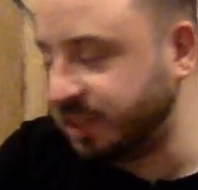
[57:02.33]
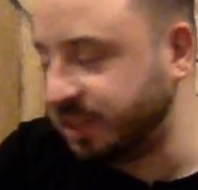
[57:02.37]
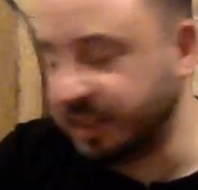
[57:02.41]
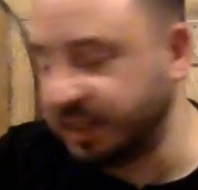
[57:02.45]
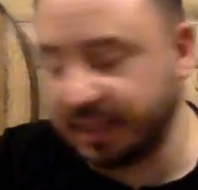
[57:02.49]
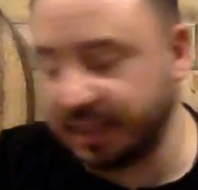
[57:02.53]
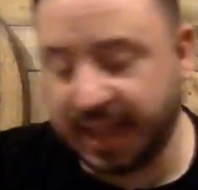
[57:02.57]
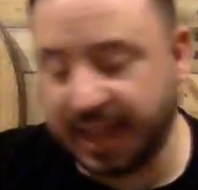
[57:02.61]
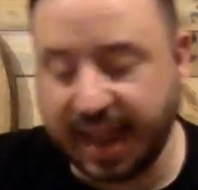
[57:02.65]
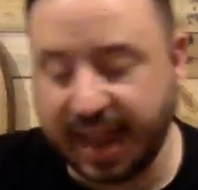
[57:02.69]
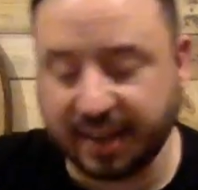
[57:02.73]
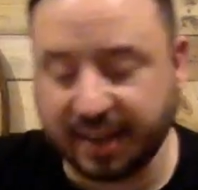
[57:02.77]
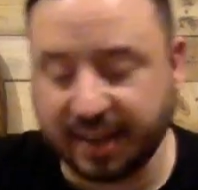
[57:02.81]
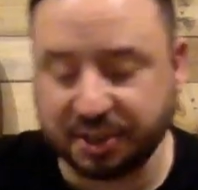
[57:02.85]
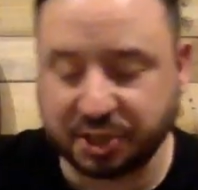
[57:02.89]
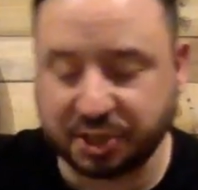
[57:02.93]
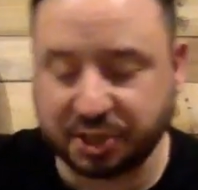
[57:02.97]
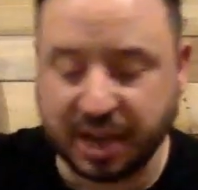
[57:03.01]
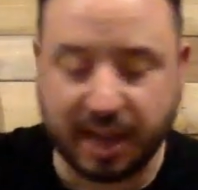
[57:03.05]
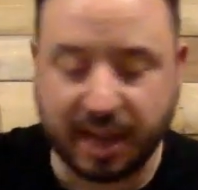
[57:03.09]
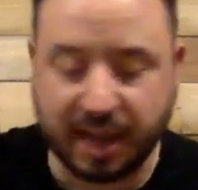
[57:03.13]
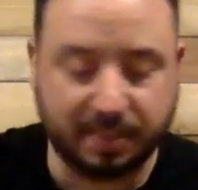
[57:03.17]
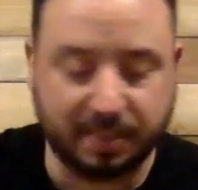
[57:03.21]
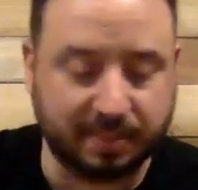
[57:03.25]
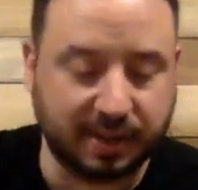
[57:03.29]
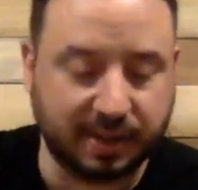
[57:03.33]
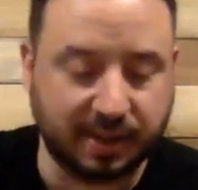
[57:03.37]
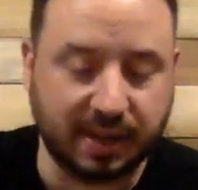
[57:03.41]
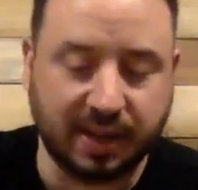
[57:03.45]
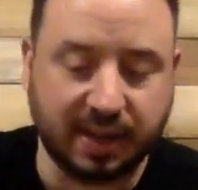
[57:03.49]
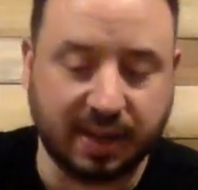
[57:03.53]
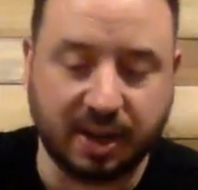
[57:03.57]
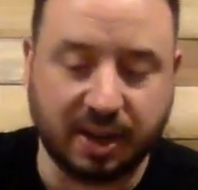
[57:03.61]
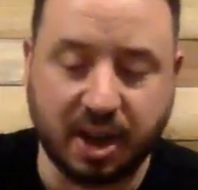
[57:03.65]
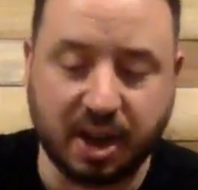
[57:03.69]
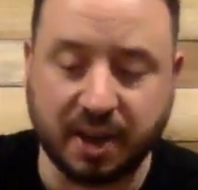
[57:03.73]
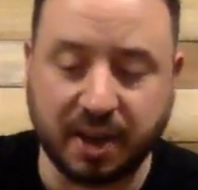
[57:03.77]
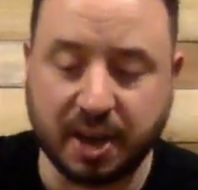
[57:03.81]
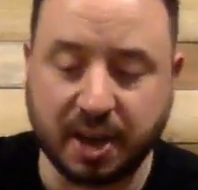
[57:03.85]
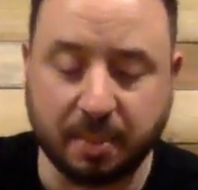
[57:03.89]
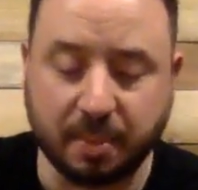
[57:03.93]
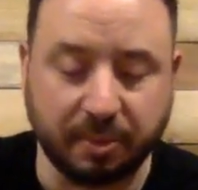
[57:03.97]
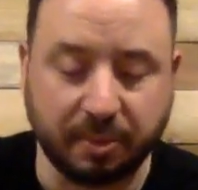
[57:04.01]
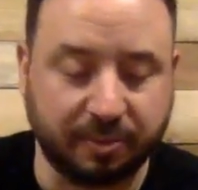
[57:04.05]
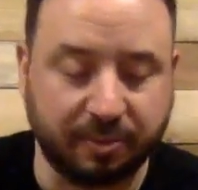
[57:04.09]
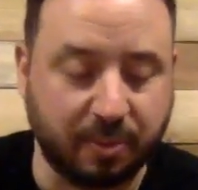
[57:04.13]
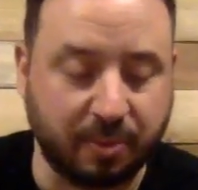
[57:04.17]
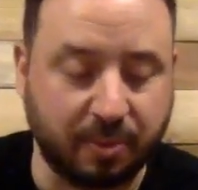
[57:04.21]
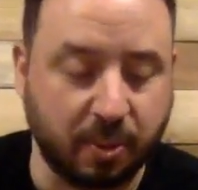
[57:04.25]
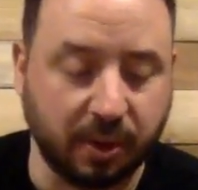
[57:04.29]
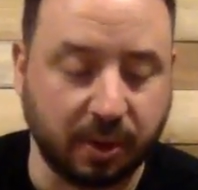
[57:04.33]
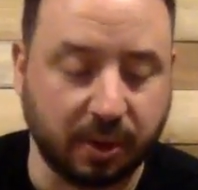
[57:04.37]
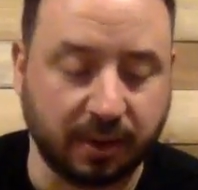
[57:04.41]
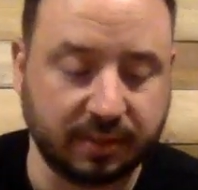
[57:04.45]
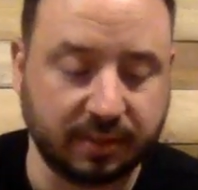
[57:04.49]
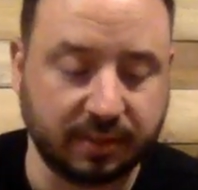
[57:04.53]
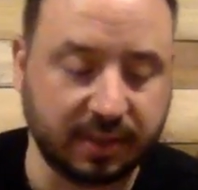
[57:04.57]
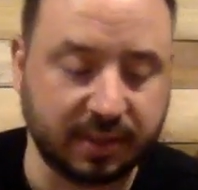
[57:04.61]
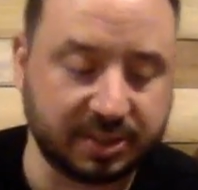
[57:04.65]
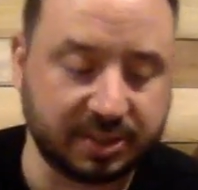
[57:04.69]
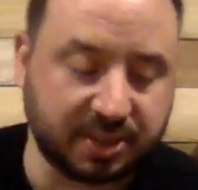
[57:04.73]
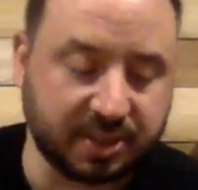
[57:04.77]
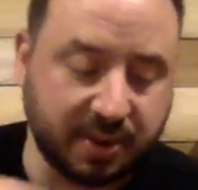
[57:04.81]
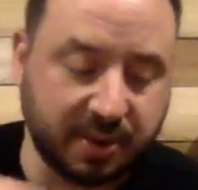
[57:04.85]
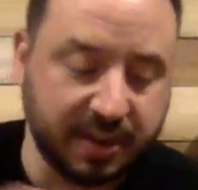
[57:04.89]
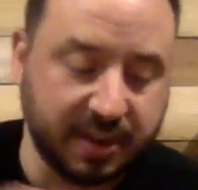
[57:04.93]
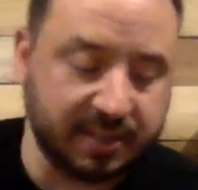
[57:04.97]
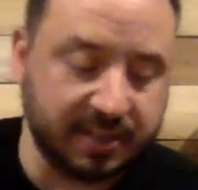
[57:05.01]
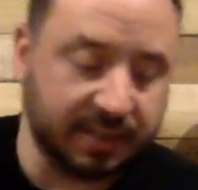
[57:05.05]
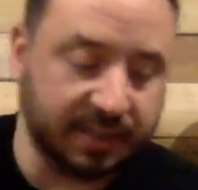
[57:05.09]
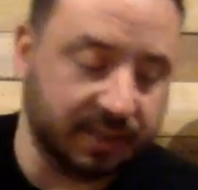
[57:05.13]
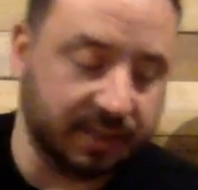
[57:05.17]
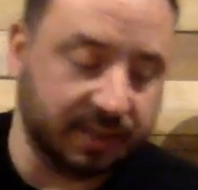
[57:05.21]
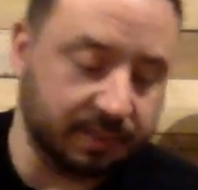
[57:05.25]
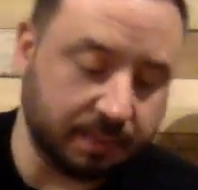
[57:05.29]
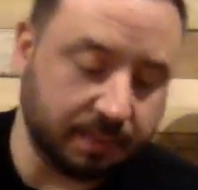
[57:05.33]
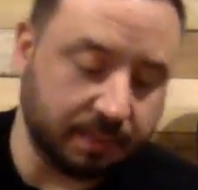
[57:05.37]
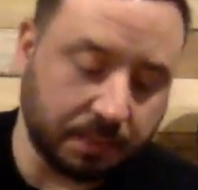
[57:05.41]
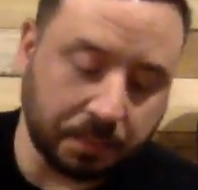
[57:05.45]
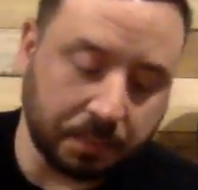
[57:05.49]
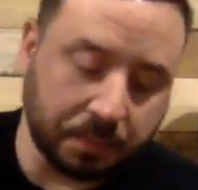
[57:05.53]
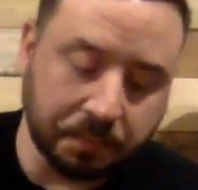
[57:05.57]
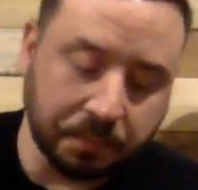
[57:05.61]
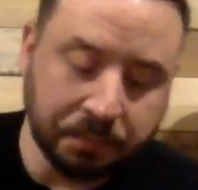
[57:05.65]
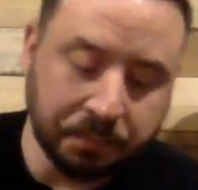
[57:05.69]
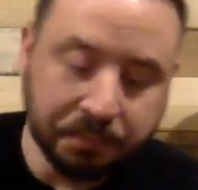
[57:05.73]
the candy shop uh, on number four. That's crazy. All